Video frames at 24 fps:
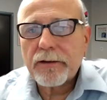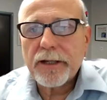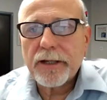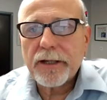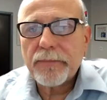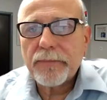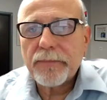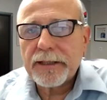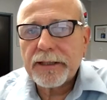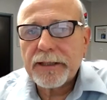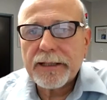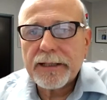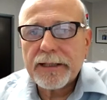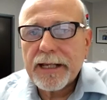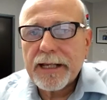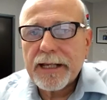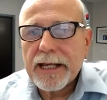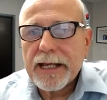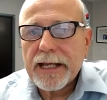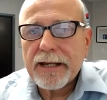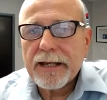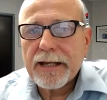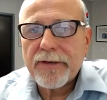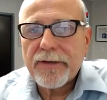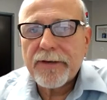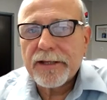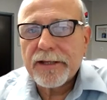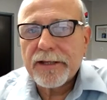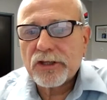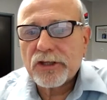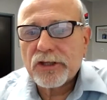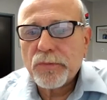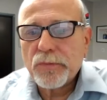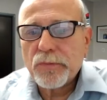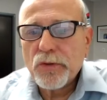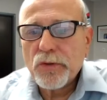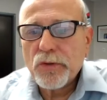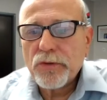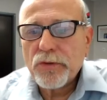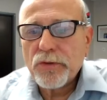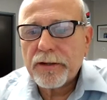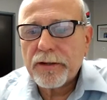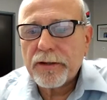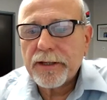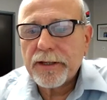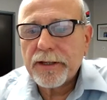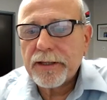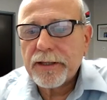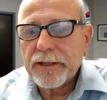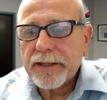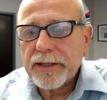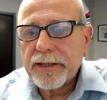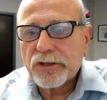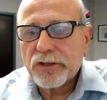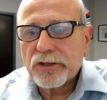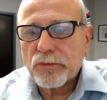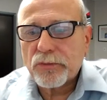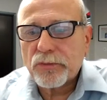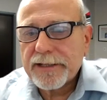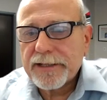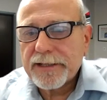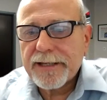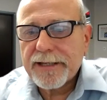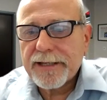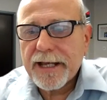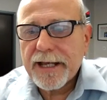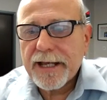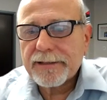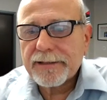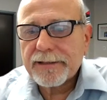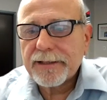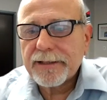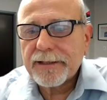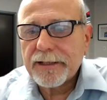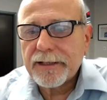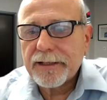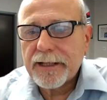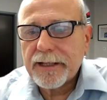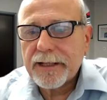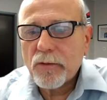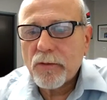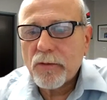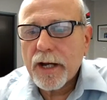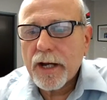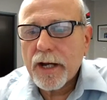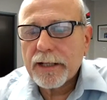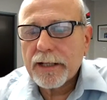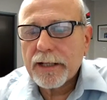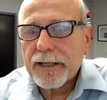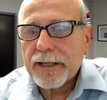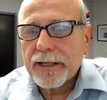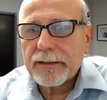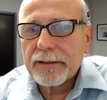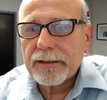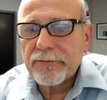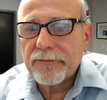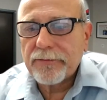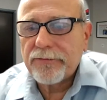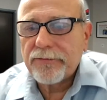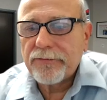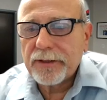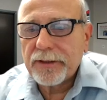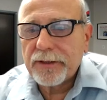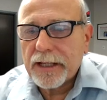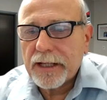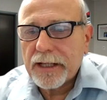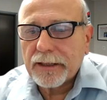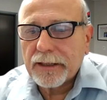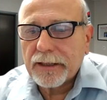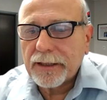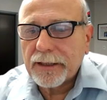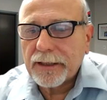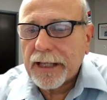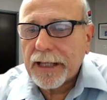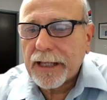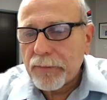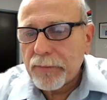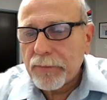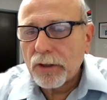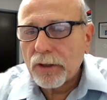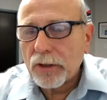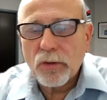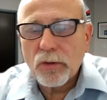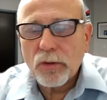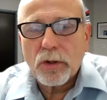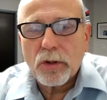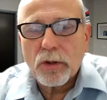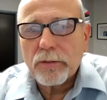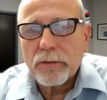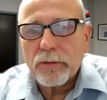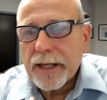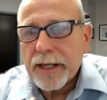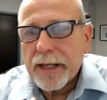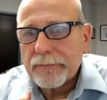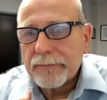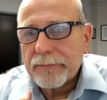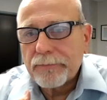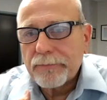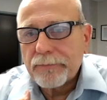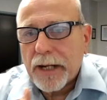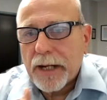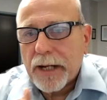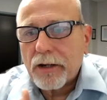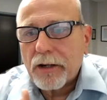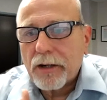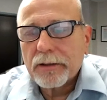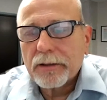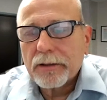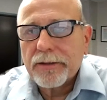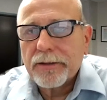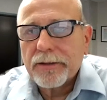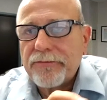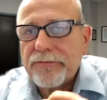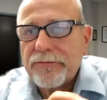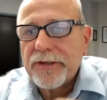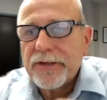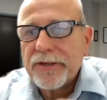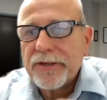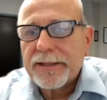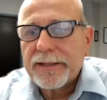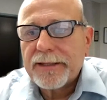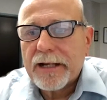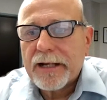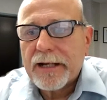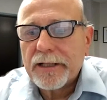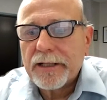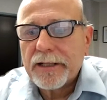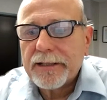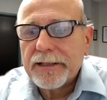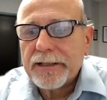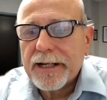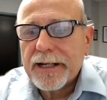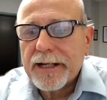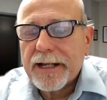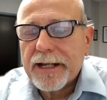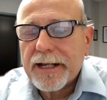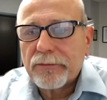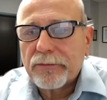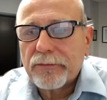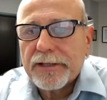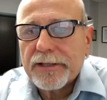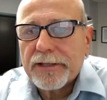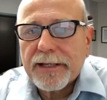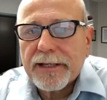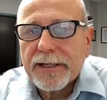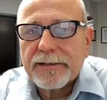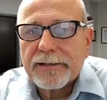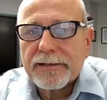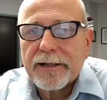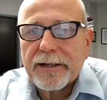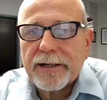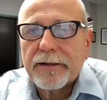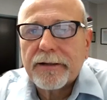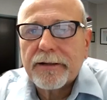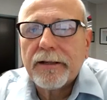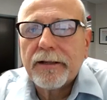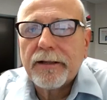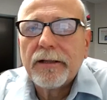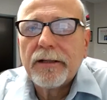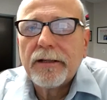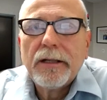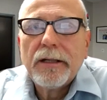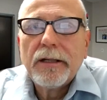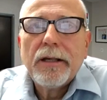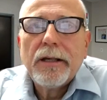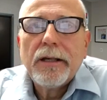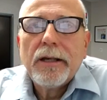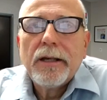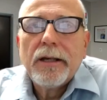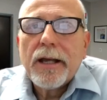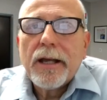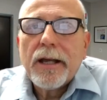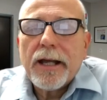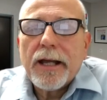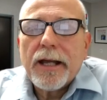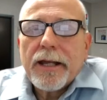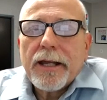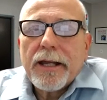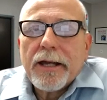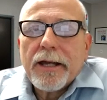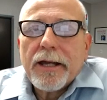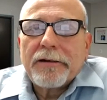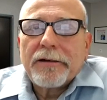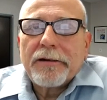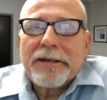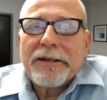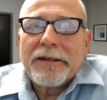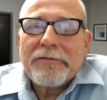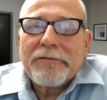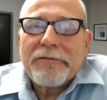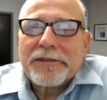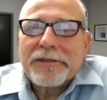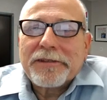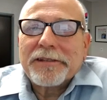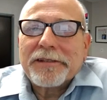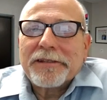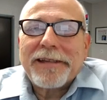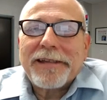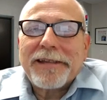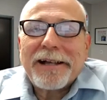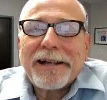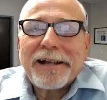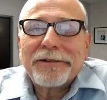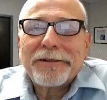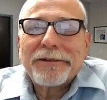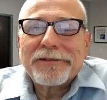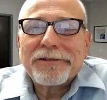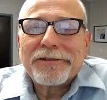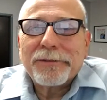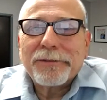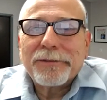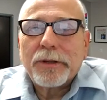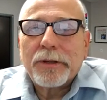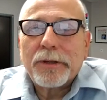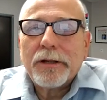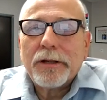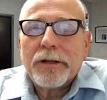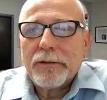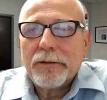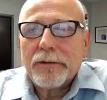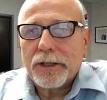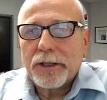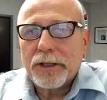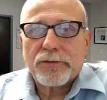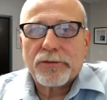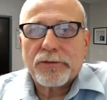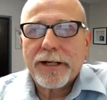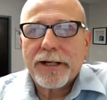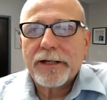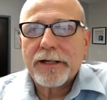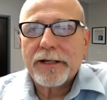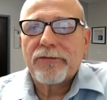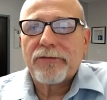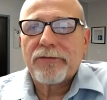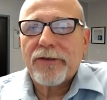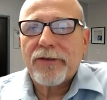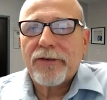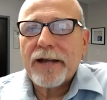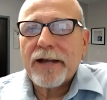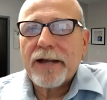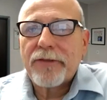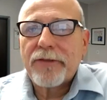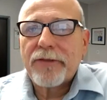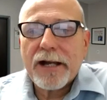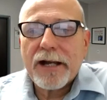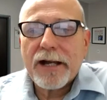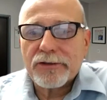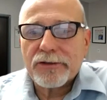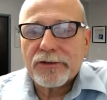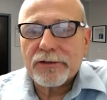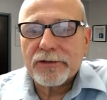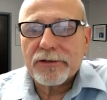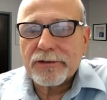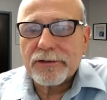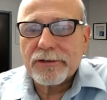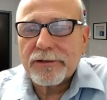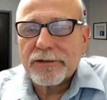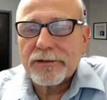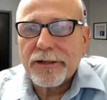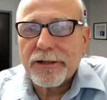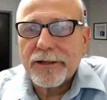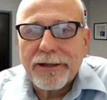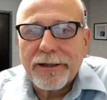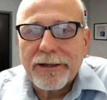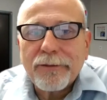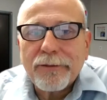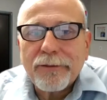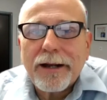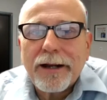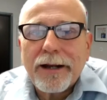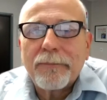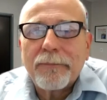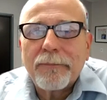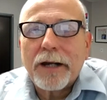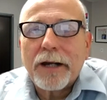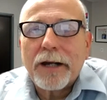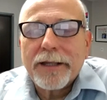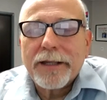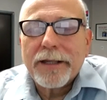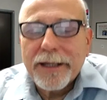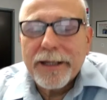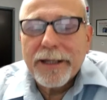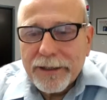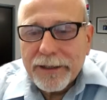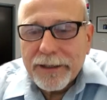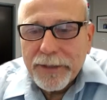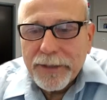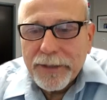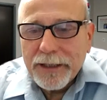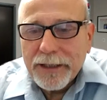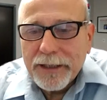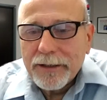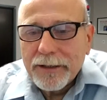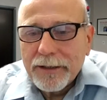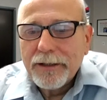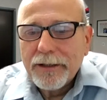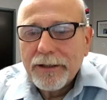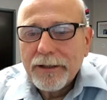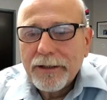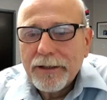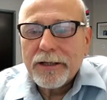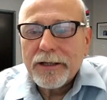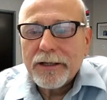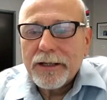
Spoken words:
area, but then they have a smooth area that's recessed in, and they want that to fit, that label or that part to fit down into that recessed area. And they'll give us a tolerance of plus or minus 5 thousandths. It's like, are you kidding me?